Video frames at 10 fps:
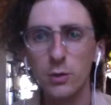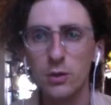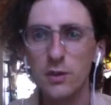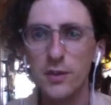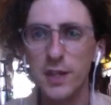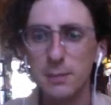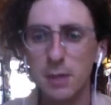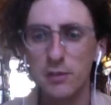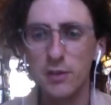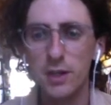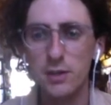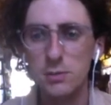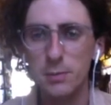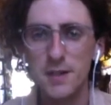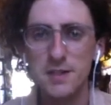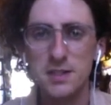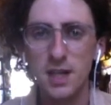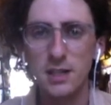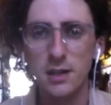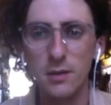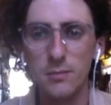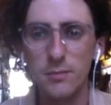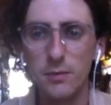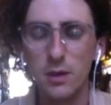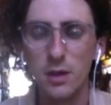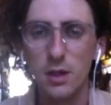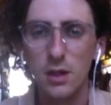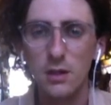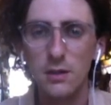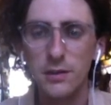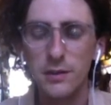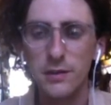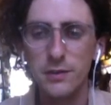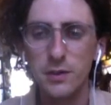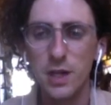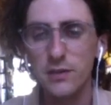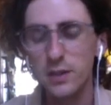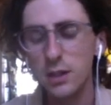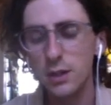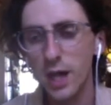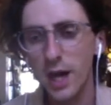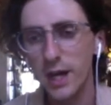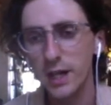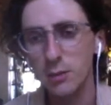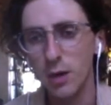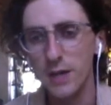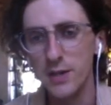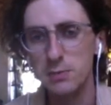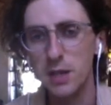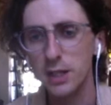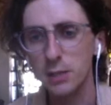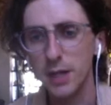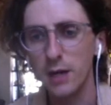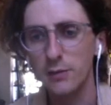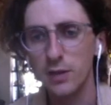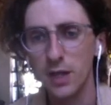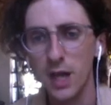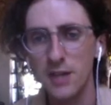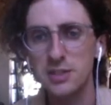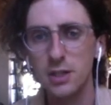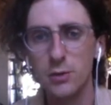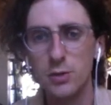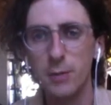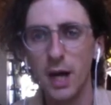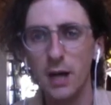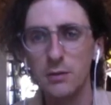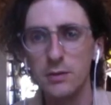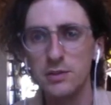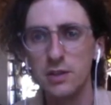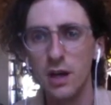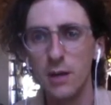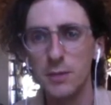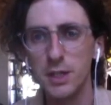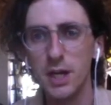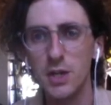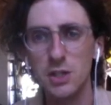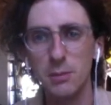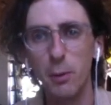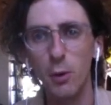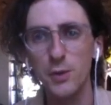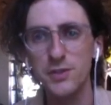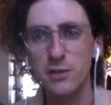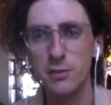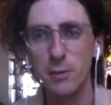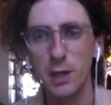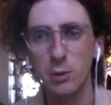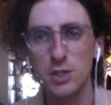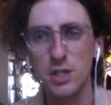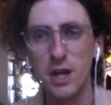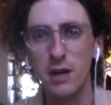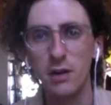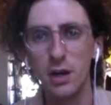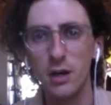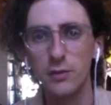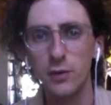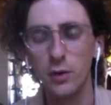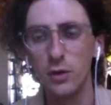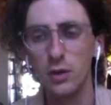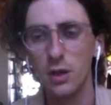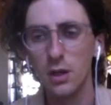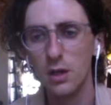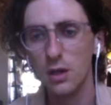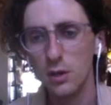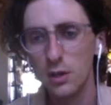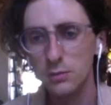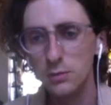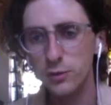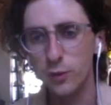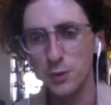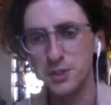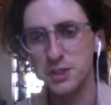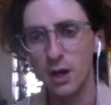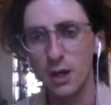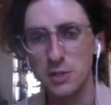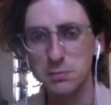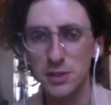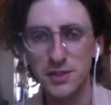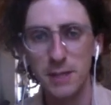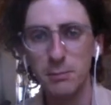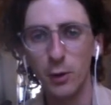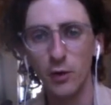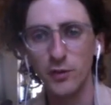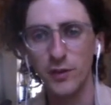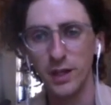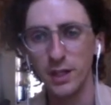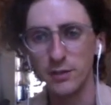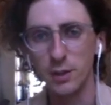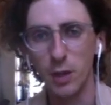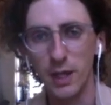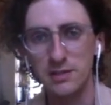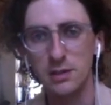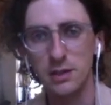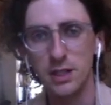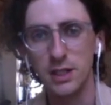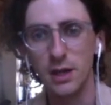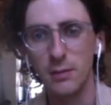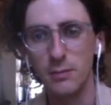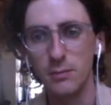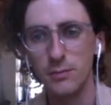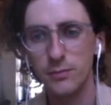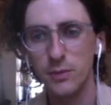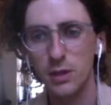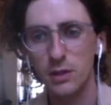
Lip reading: thinking about the Philodendron Pastazanum, in the UK anyway, this plant can be had for less than £100. You can actually import it from Ecuador for $40 plus the import fee if you're willing to do the